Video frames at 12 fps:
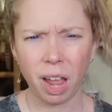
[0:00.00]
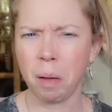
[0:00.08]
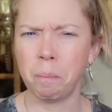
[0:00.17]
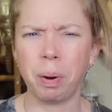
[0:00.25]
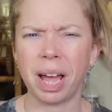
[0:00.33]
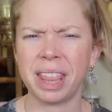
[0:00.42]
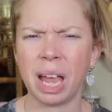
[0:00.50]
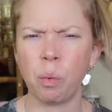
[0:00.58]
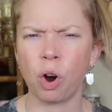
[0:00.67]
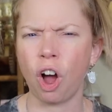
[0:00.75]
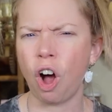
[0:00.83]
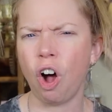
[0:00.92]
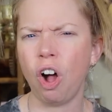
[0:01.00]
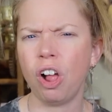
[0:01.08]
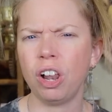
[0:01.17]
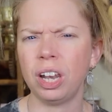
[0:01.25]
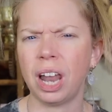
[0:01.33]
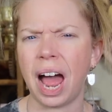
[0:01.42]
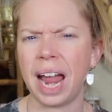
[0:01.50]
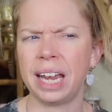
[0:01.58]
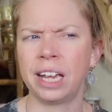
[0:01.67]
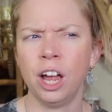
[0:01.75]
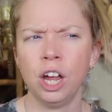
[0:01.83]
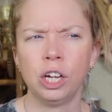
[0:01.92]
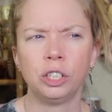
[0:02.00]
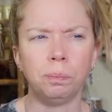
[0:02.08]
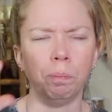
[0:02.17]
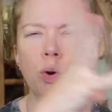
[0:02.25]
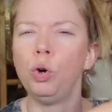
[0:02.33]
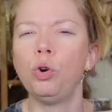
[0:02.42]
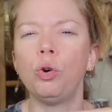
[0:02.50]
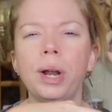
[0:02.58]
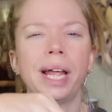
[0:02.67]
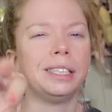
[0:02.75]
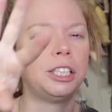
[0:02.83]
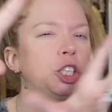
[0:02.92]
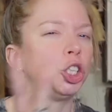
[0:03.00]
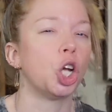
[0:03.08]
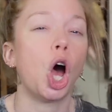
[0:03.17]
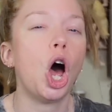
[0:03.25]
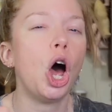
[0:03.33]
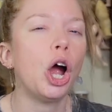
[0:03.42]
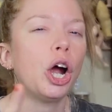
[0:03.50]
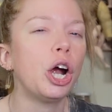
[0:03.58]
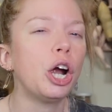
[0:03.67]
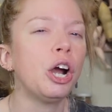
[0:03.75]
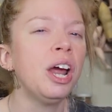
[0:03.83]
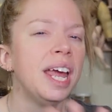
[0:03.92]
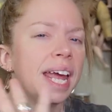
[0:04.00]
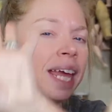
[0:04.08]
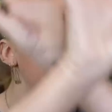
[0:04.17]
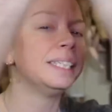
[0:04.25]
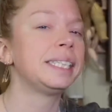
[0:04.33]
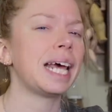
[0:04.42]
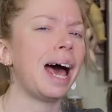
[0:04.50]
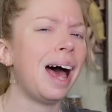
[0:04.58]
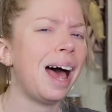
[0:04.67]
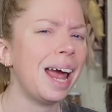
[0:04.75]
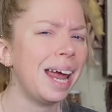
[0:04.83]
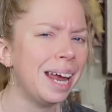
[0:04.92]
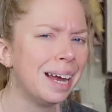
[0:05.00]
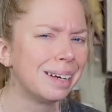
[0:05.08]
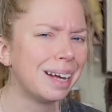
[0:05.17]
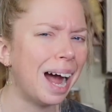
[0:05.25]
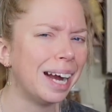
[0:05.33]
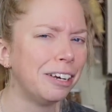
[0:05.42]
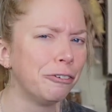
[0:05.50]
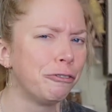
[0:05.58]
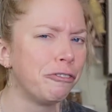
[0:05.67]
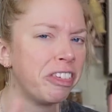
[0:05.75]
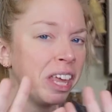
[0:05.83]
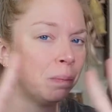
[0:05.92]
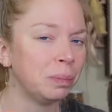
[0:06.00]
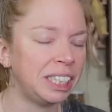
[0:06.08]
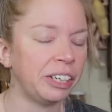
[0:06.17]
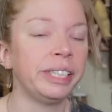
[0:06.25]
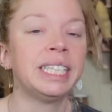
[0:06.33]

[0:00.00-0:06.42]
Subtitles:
but they were all like moon and star in the sky kind of themed series.